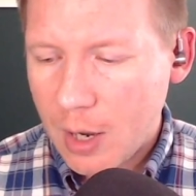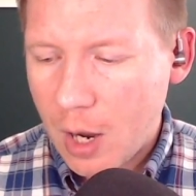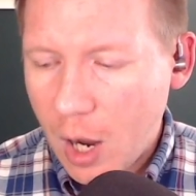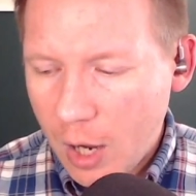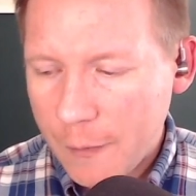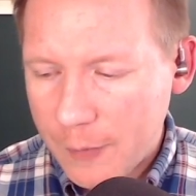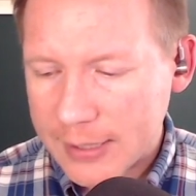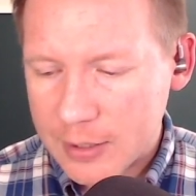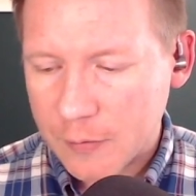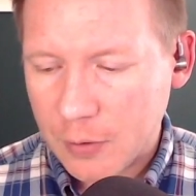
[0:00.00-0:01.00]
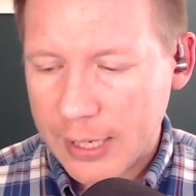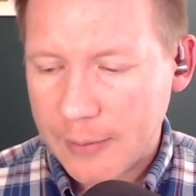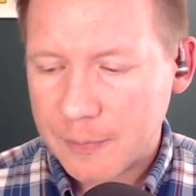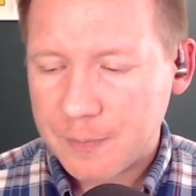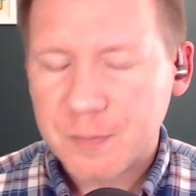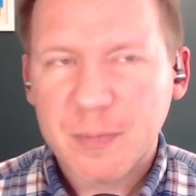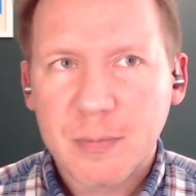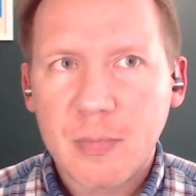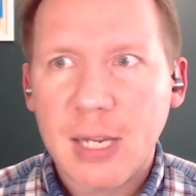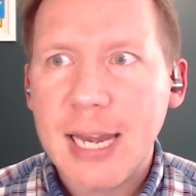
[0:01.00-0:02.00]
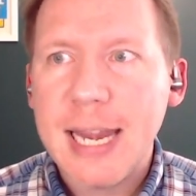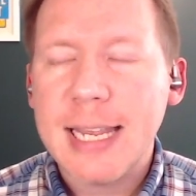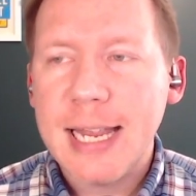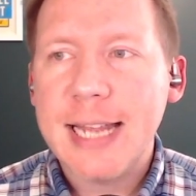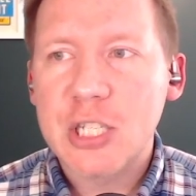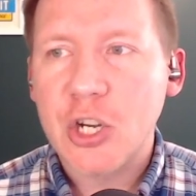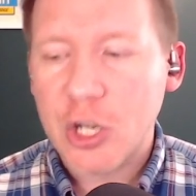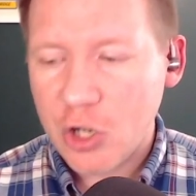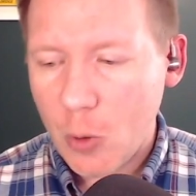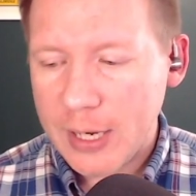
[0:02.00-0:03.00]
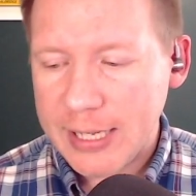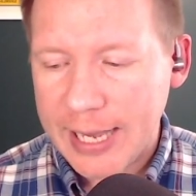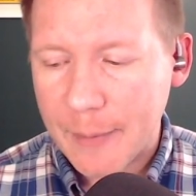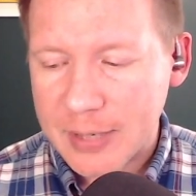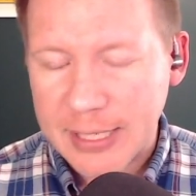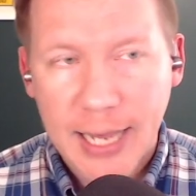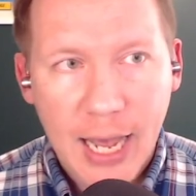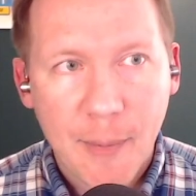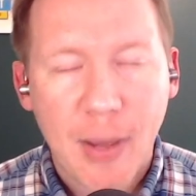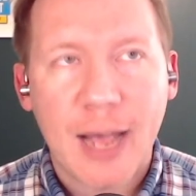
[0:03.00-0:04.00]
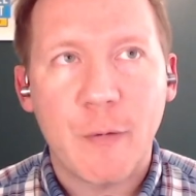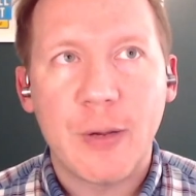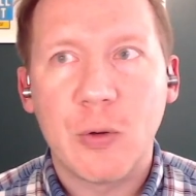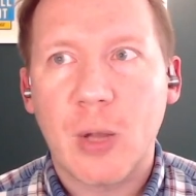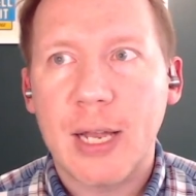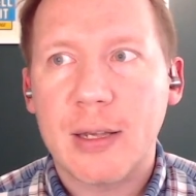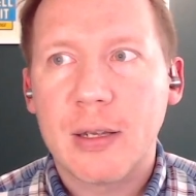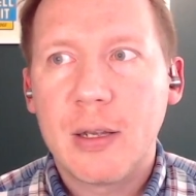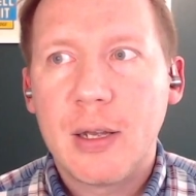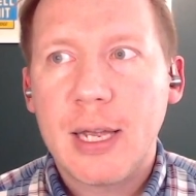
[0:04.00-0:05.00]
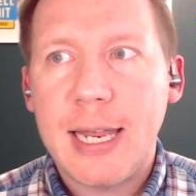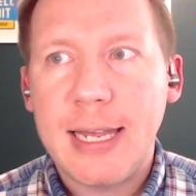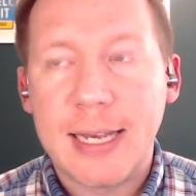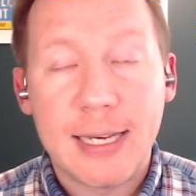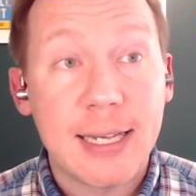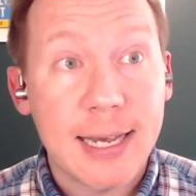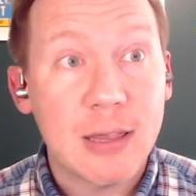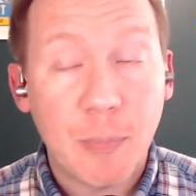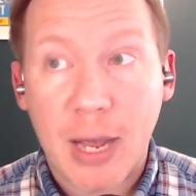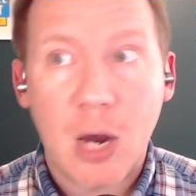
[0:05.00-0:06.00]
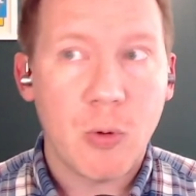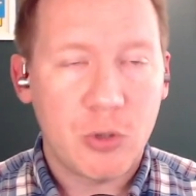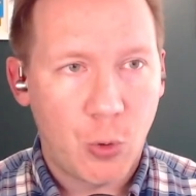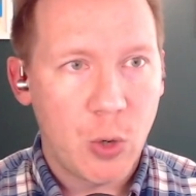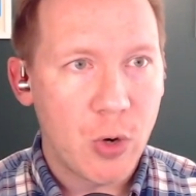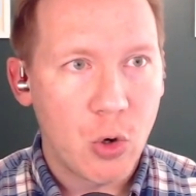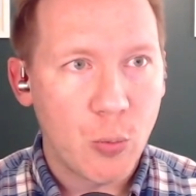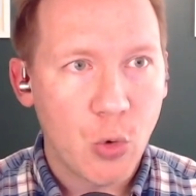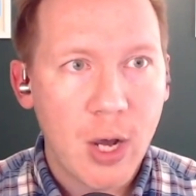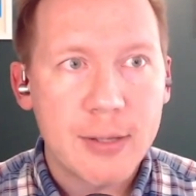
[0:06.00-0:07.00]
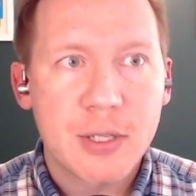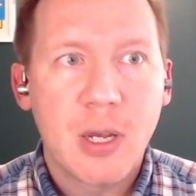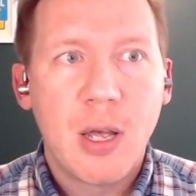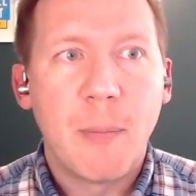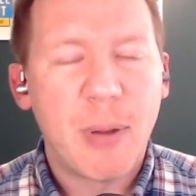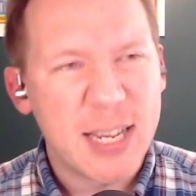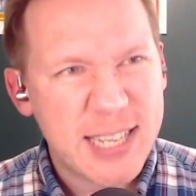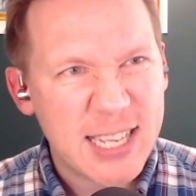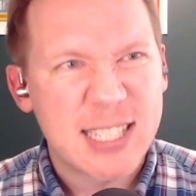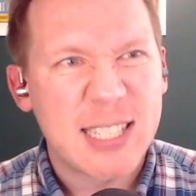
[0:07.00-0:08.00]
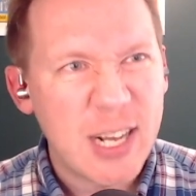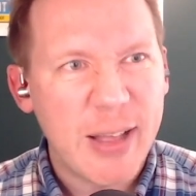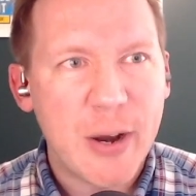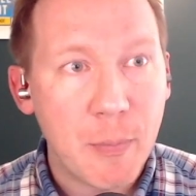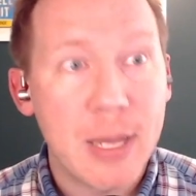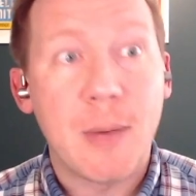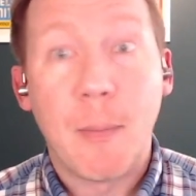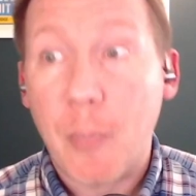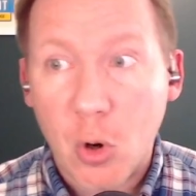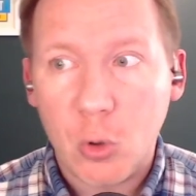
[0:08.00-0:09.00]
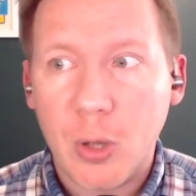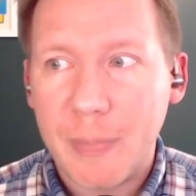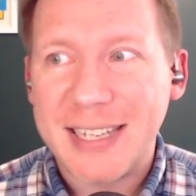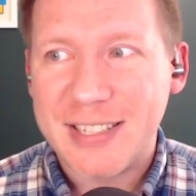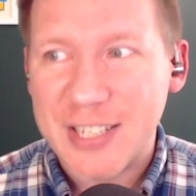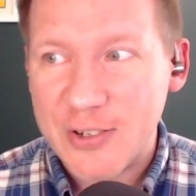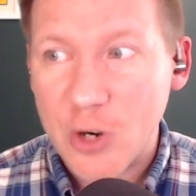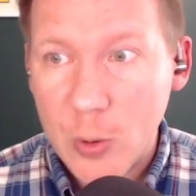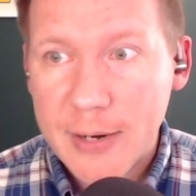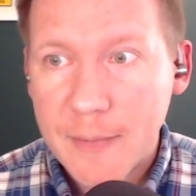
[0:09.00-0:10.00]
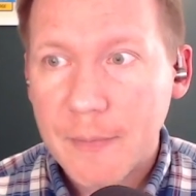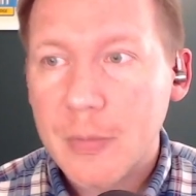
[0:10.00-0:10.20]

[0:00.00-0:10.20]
Offensively, he's good at going gap to gap. I feel like he can get the power, 21 home runs, but he's got to sell out a bit and pull a bit to do it.